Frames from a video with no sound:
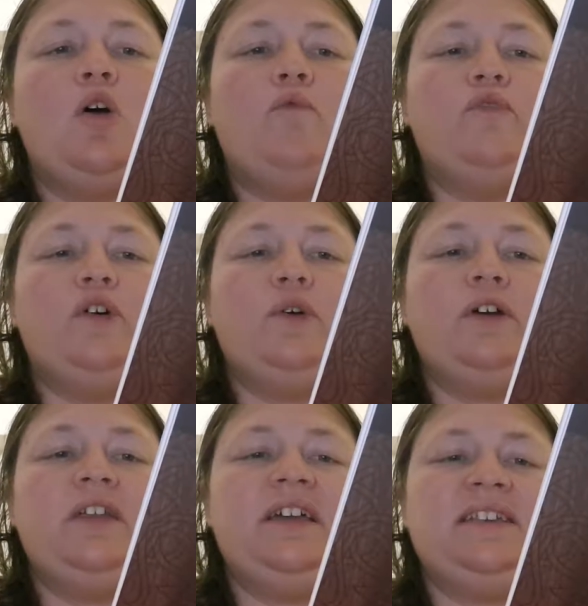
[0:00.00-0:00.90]

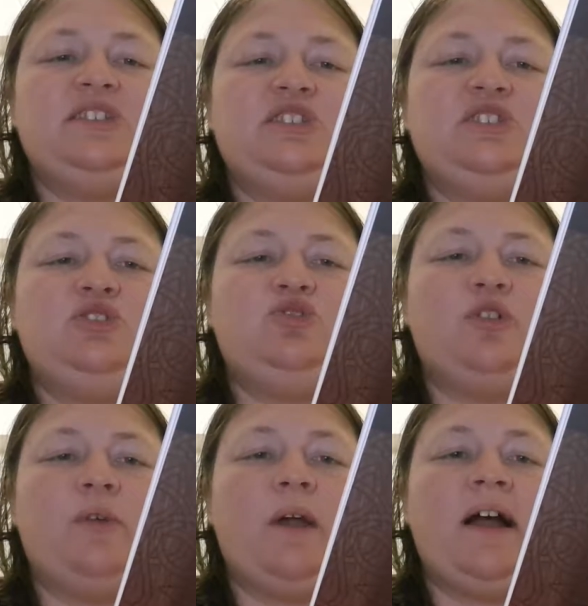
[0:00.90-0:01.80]
Ruin is
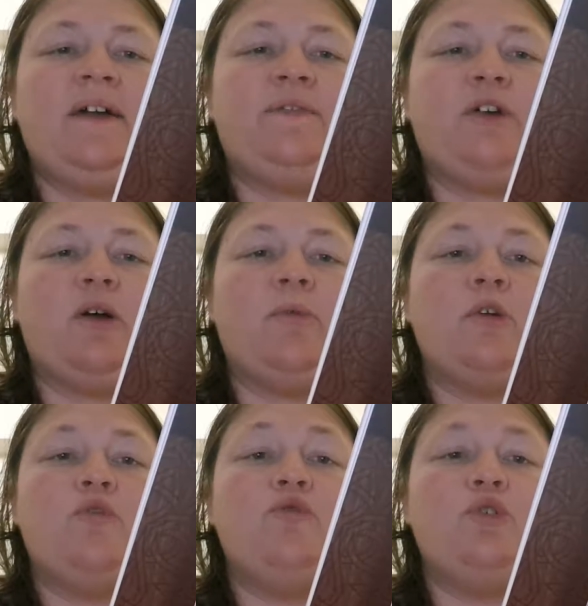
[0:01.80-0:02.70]
derived from
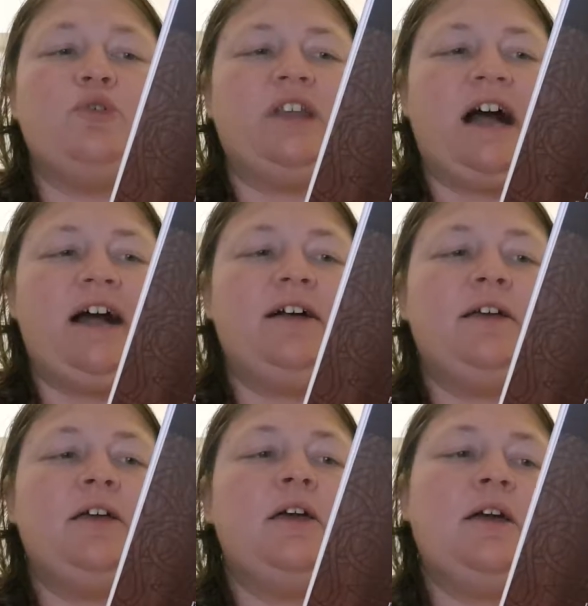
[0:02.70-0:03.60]
runa,
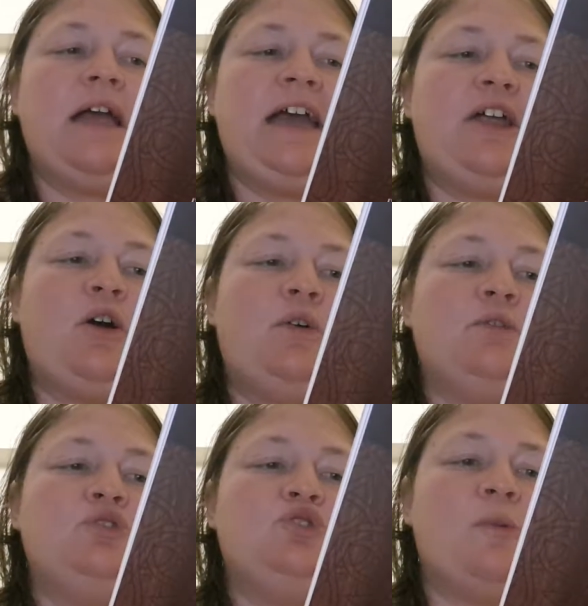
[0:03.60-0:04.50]
an
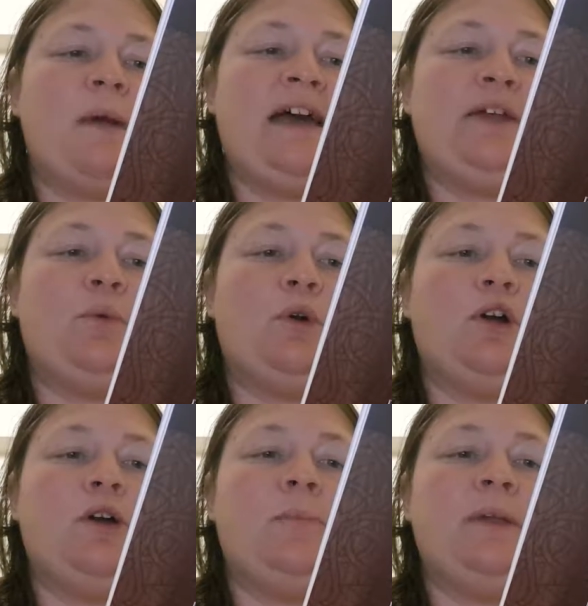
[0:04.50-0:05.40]
old Germanic
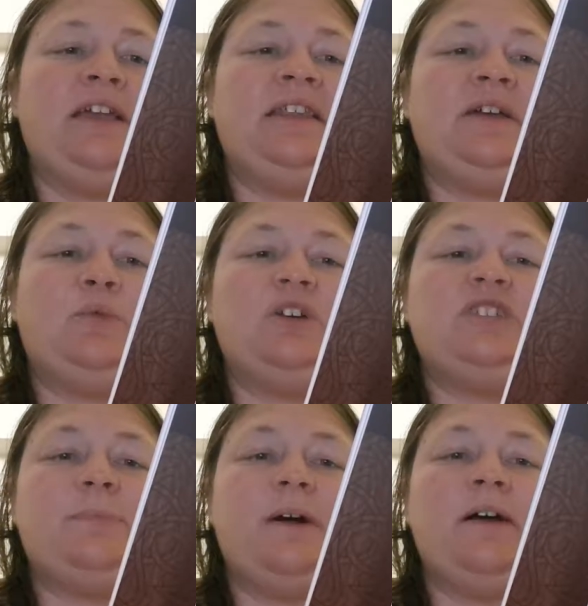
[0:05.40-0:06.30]
word meaning
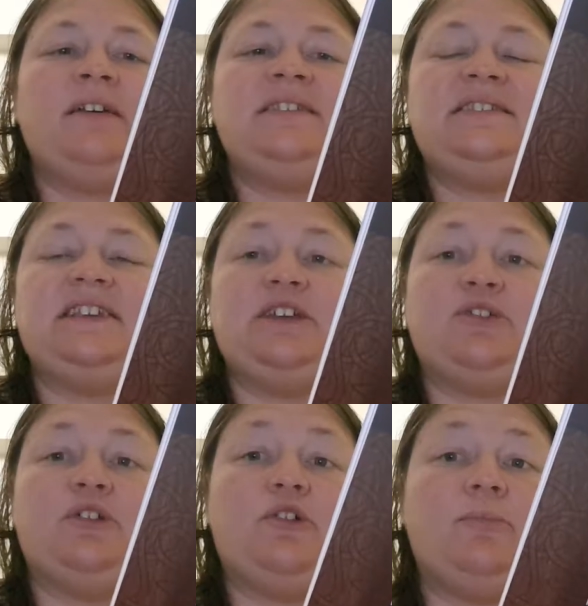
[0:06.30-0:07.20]
whisper,
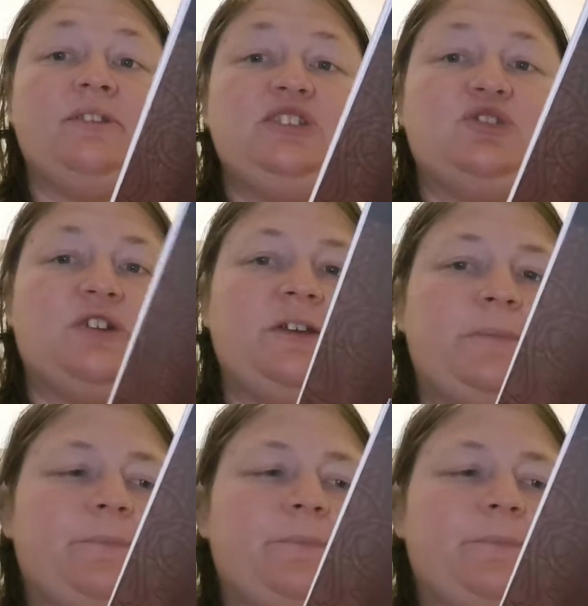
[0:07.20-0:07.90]
secret, or mystery.